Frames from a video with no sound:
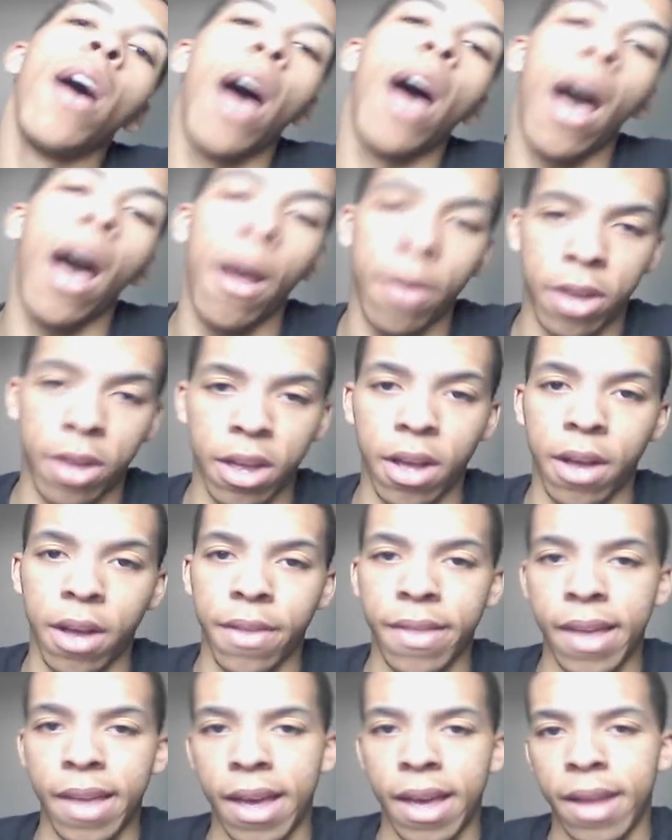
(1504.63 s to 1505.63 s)
I'll get
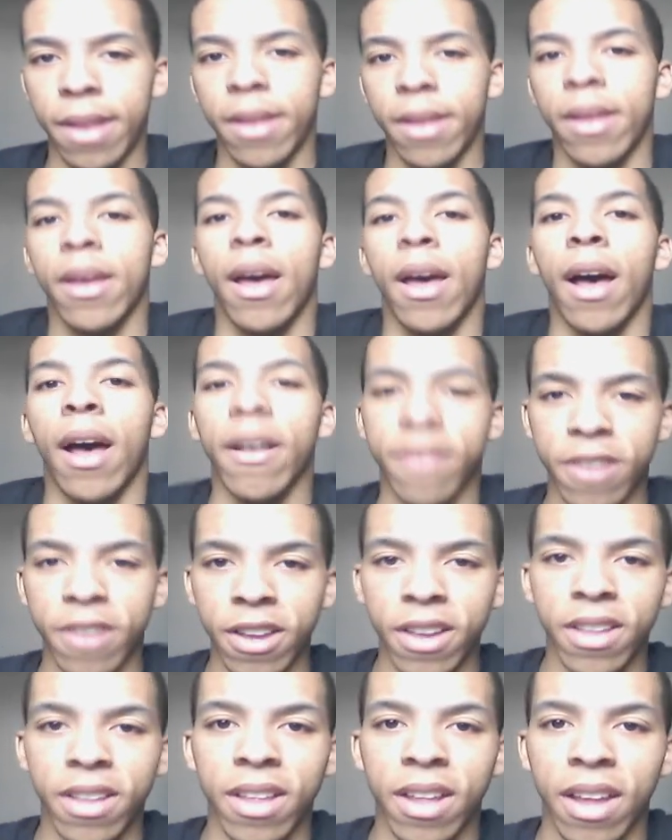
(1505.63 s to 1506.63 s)
on that. I'll
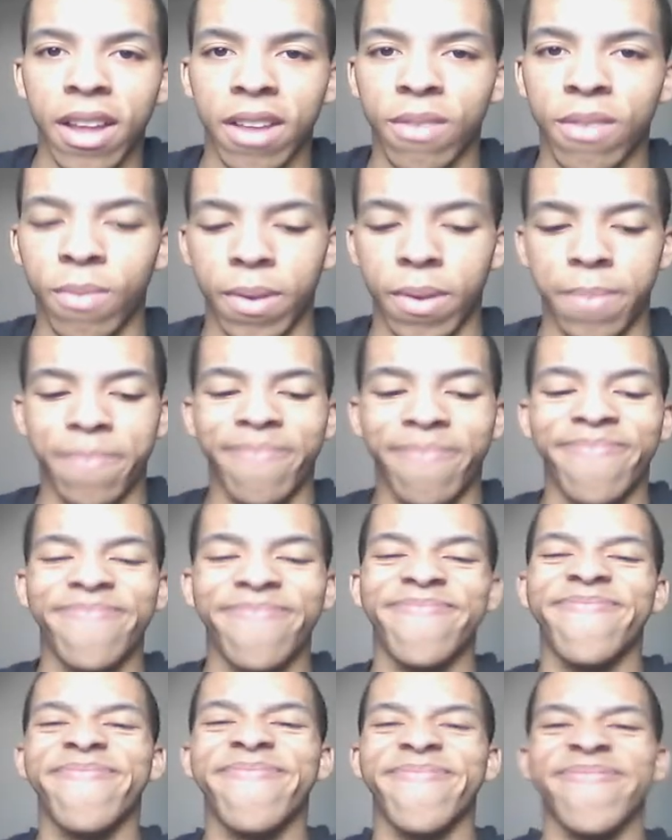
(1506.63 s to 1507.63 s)
see you in the next one.
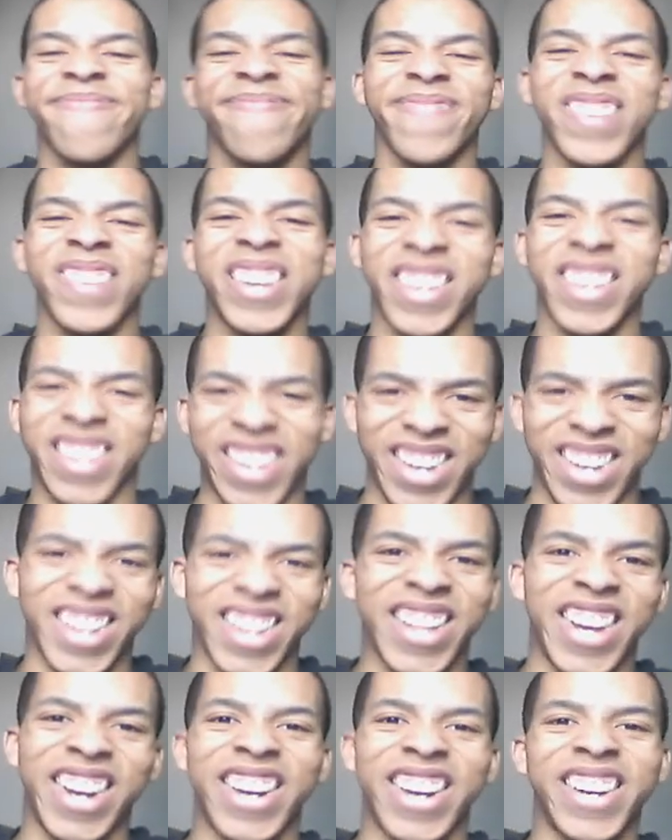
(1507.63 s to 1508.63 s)
See you
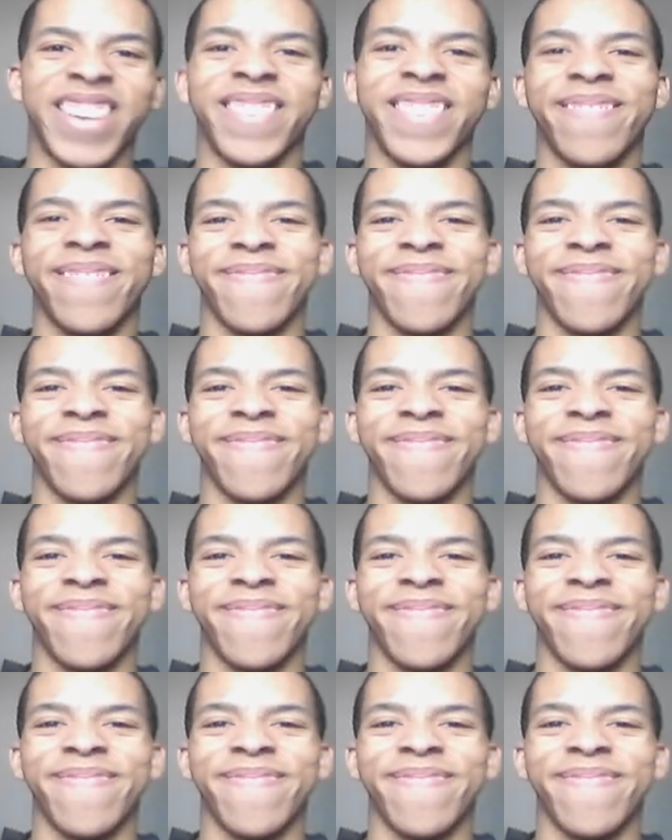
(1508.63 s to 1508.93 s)
later.